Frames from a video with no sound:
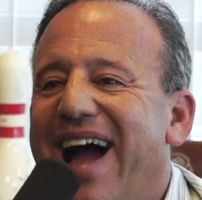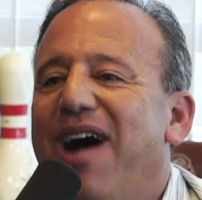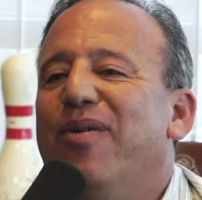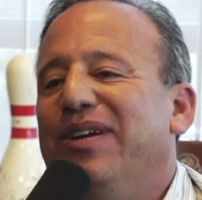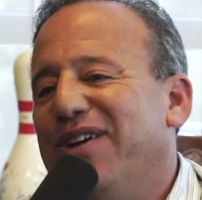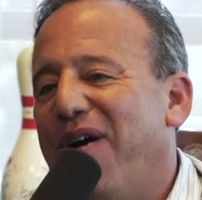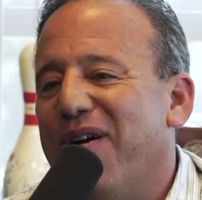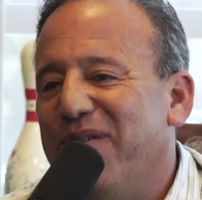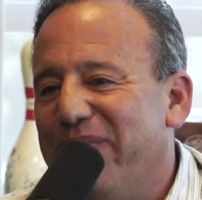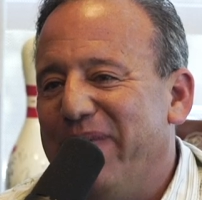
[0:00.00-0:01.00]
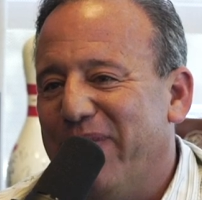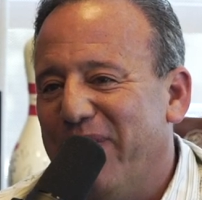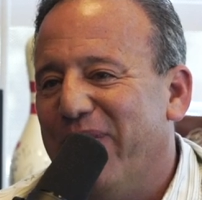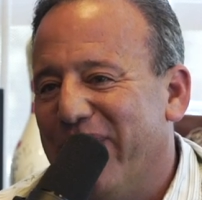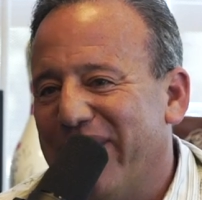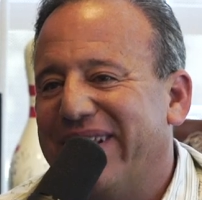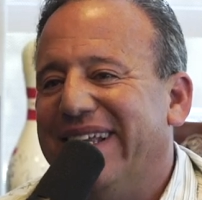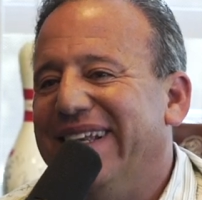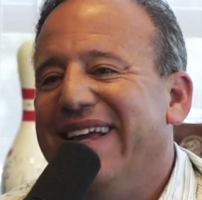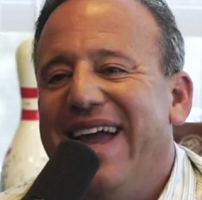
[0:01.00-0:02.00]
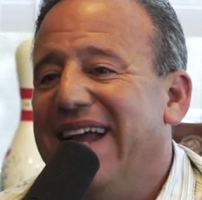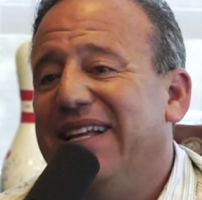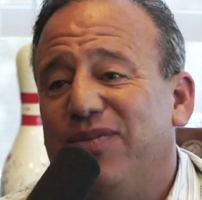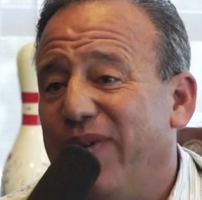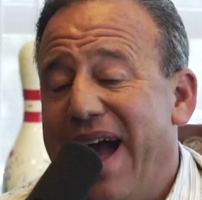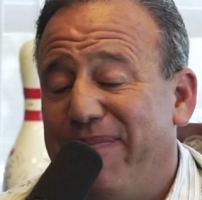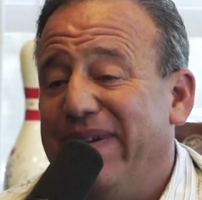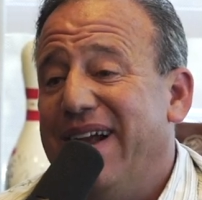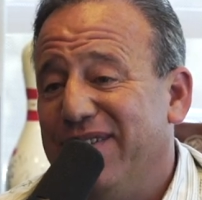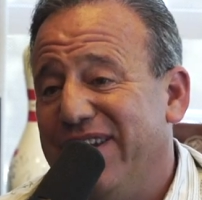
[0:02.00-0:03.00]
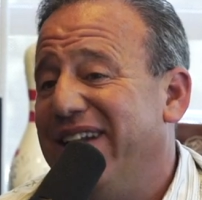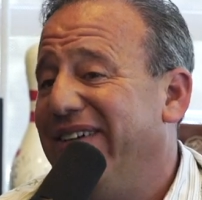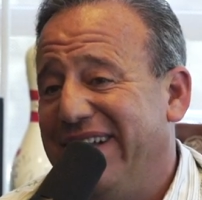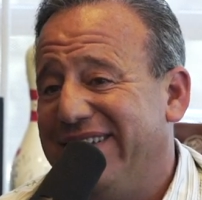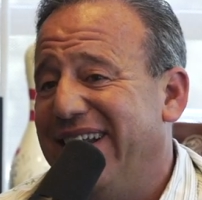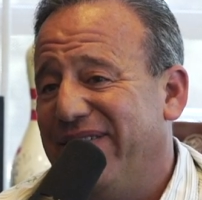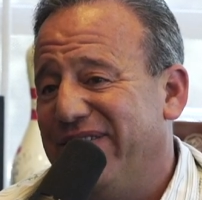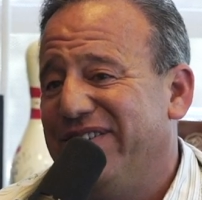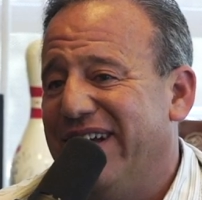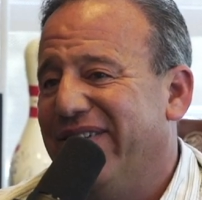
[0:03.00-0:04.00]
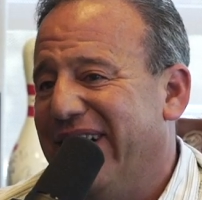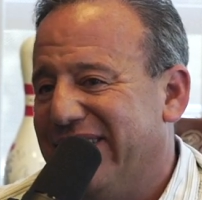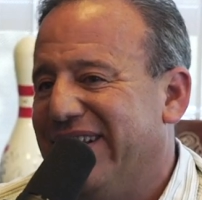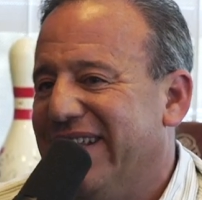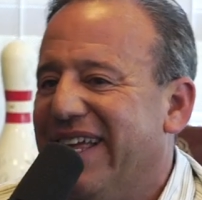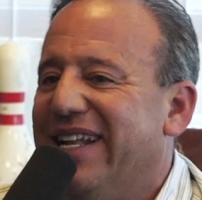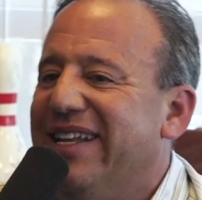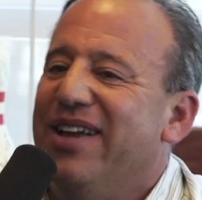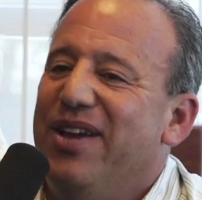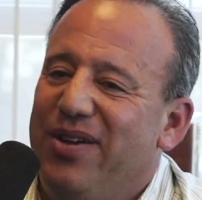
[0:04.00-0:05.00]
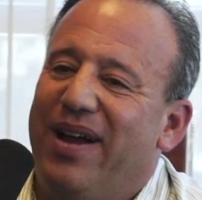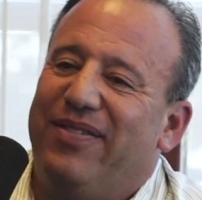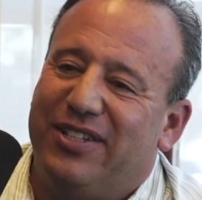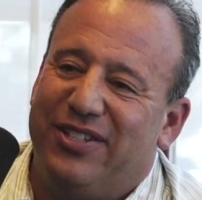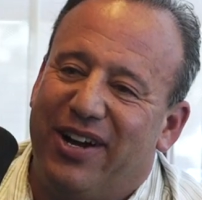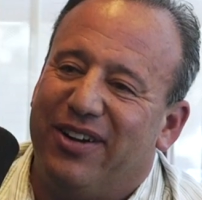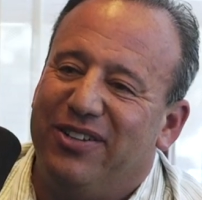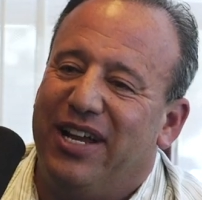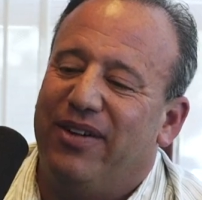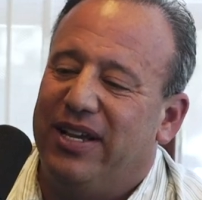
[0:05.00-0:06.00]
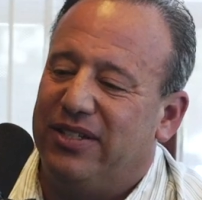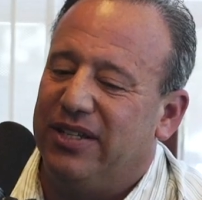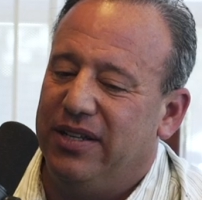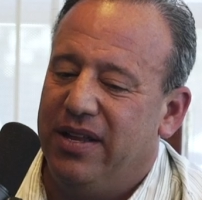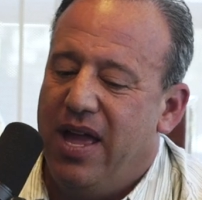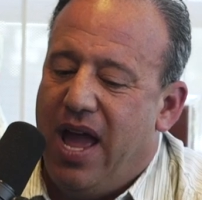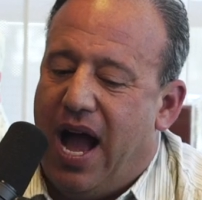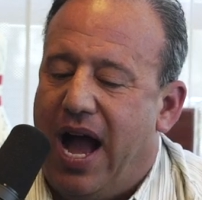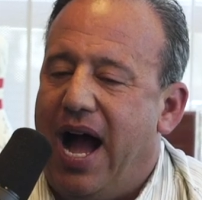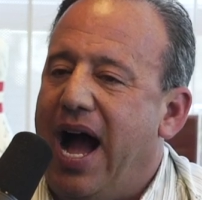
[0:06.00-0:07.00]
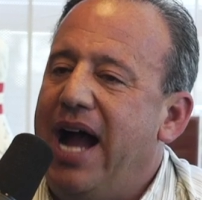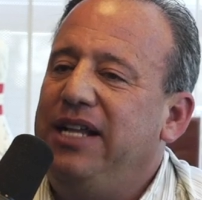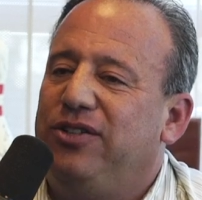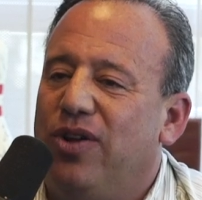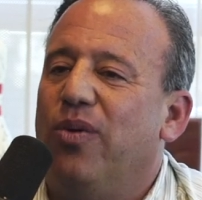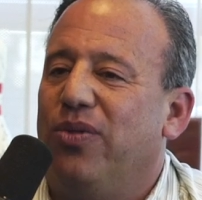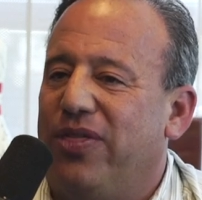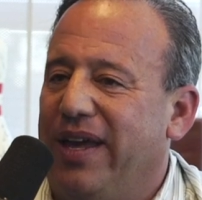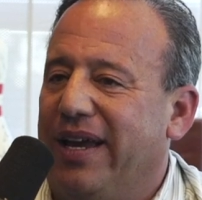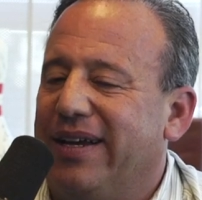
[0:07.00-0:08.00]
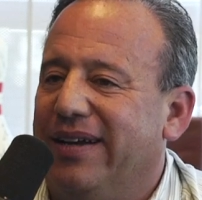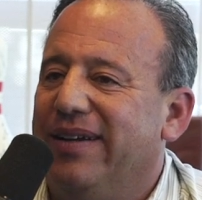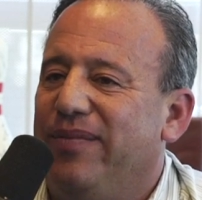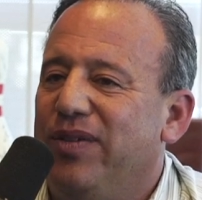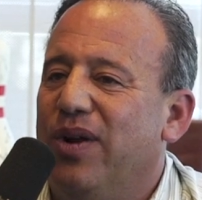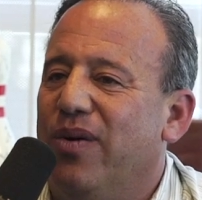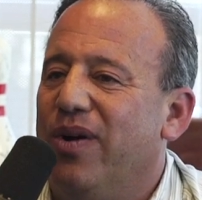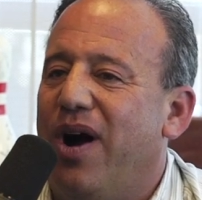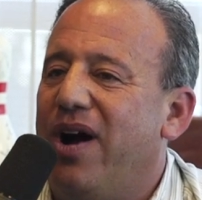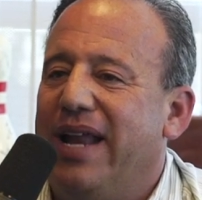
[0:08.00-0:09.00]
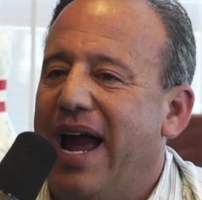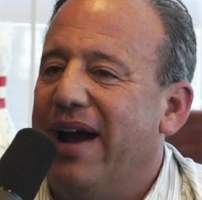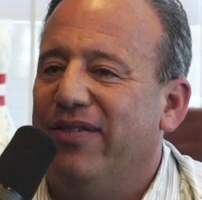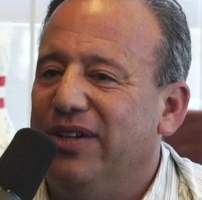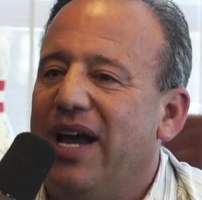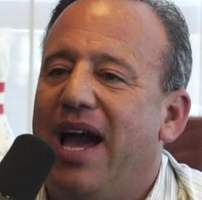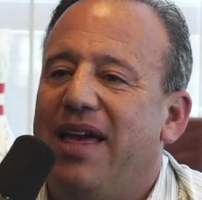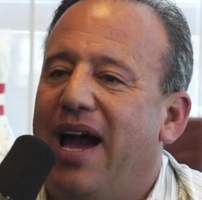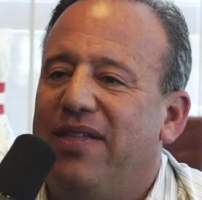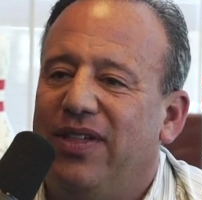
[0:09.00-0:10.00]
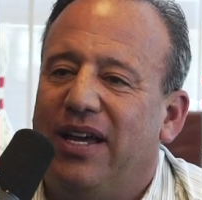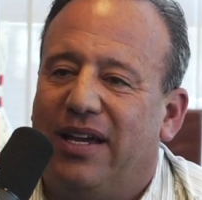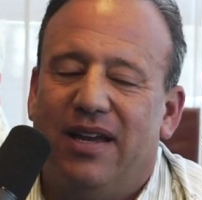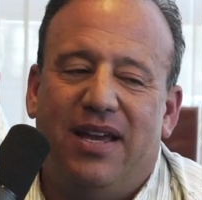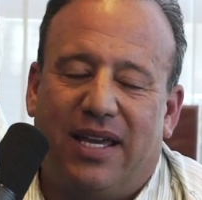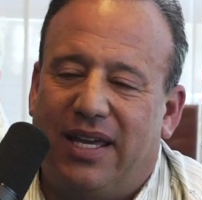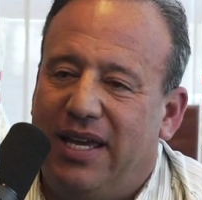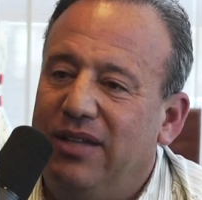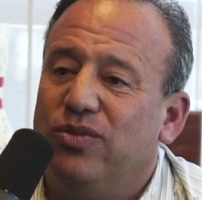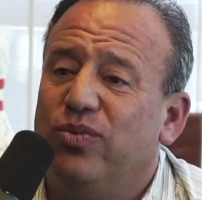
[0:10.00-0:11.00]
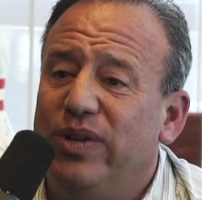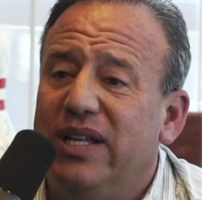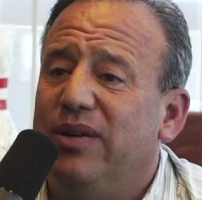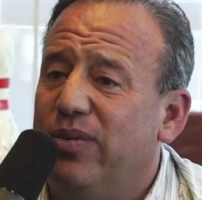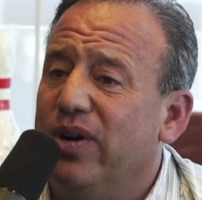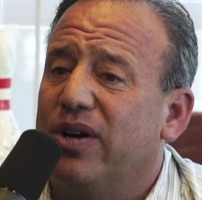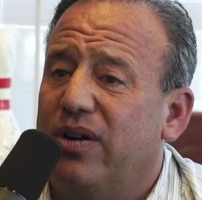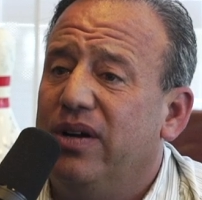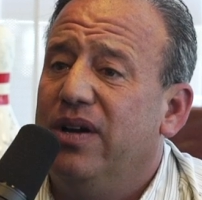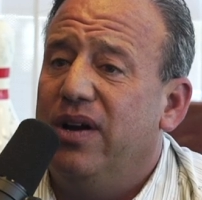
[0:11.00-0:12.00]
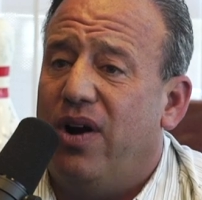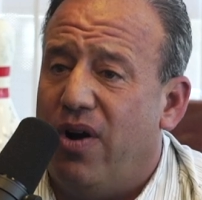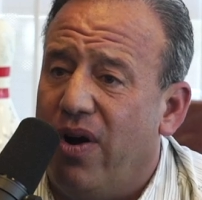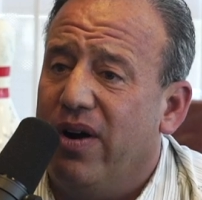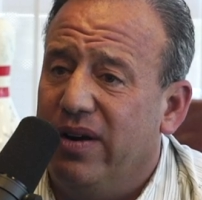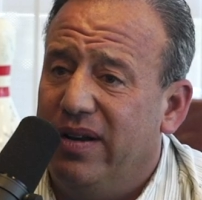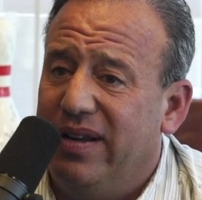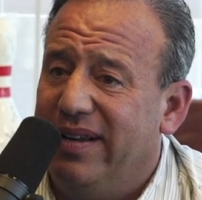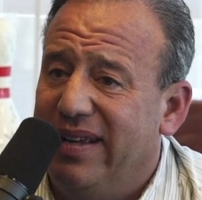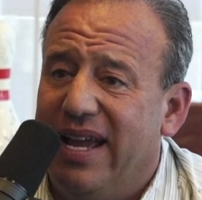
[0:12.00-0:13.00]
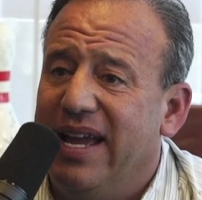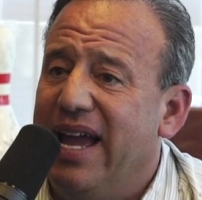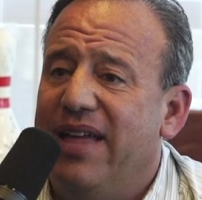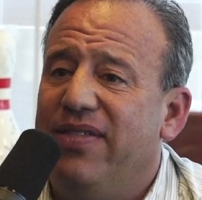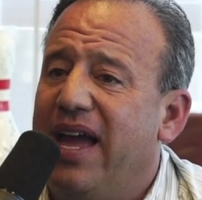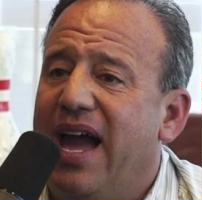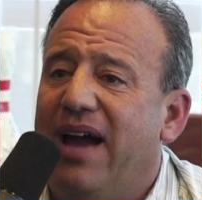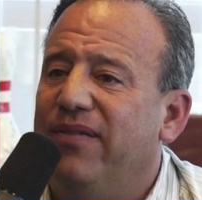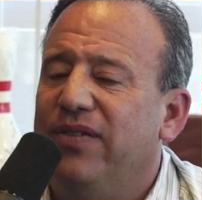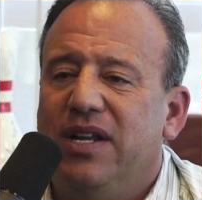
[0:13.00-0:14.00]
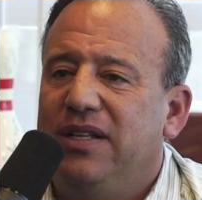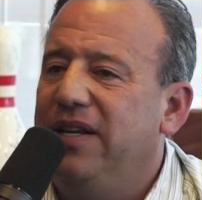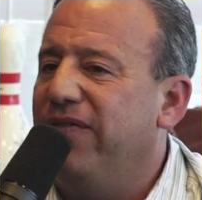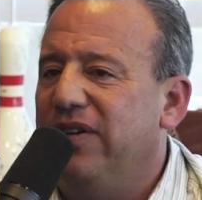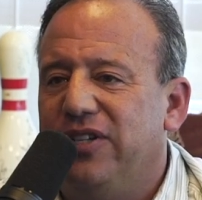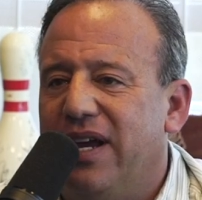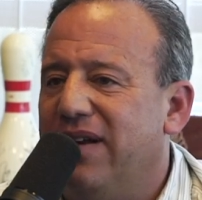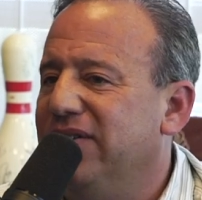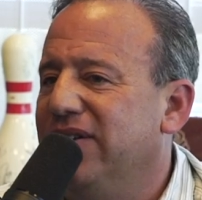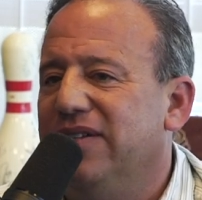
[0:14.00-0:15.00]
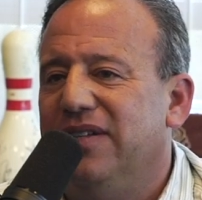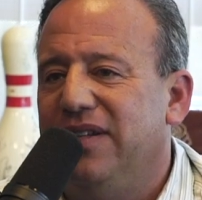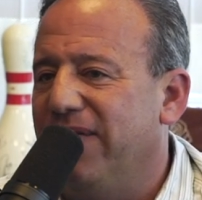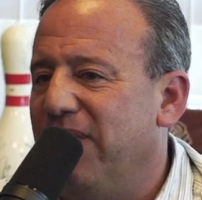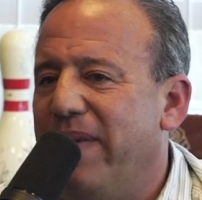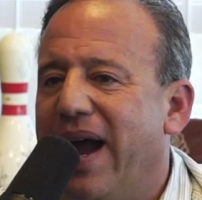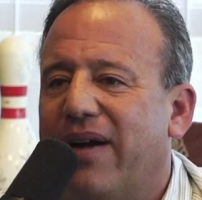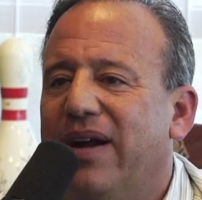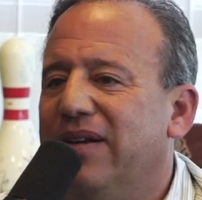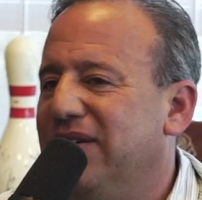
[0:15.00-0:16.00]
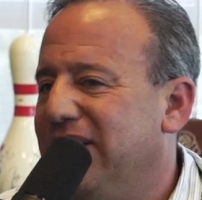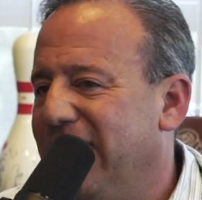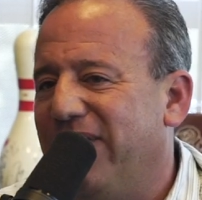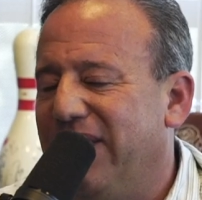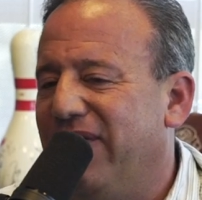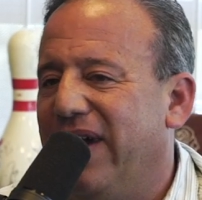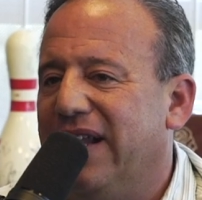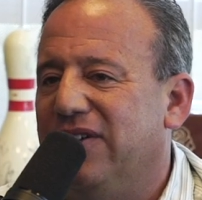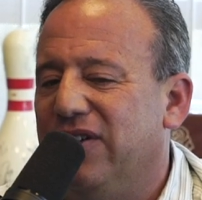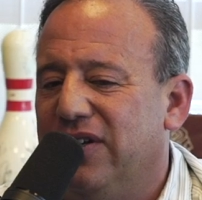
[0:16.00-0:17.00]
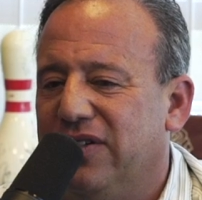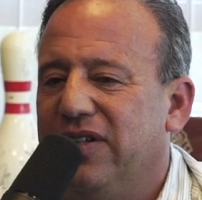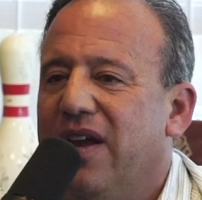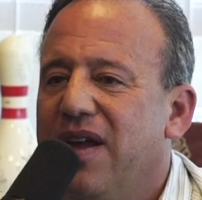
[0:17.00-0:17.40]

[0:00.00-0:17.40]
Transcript: how much harder people worked, and and it's happened now generation after generation, and then you have this younger generation. I don't think you know on average, I I think kids really work hard and they have different challenges and different backgrounds and different advantages